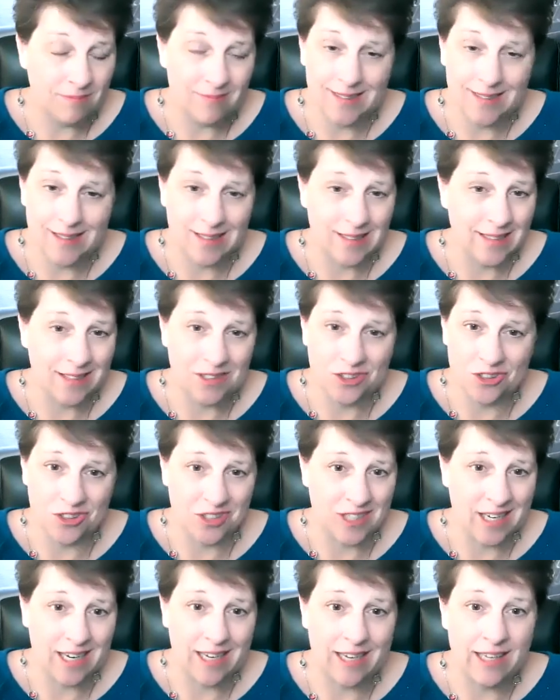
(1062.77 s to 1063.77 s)
It's just
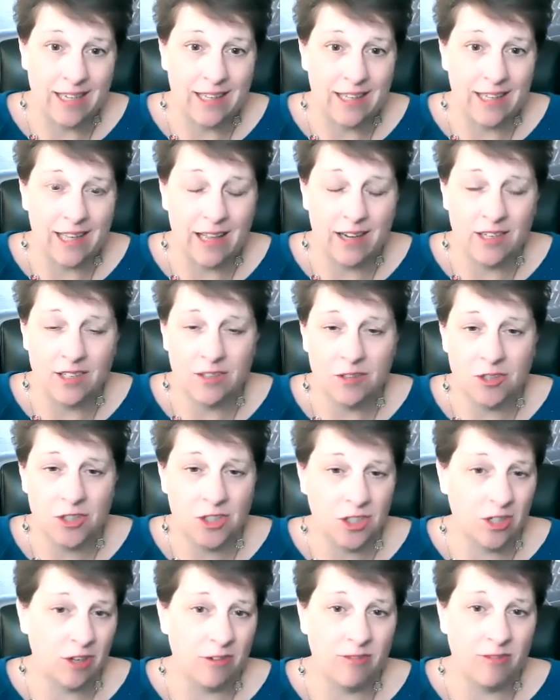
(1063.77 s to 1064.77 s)
not. And
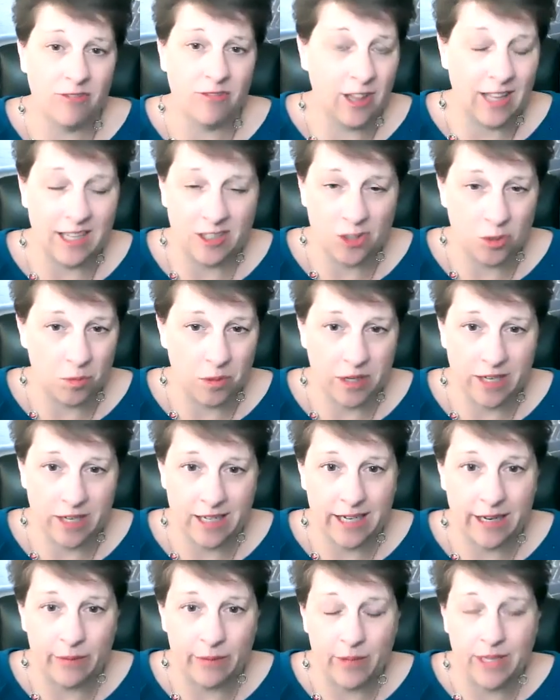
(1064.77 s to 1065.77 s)
sugar clouds your brain
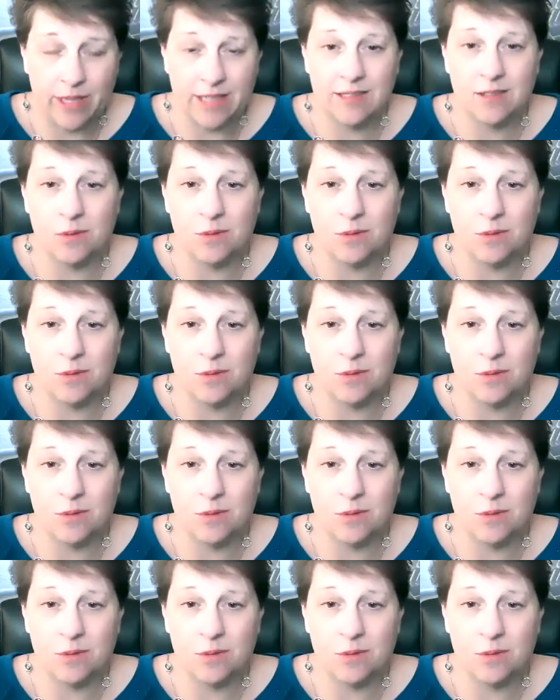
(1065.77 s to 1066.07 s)
anyways,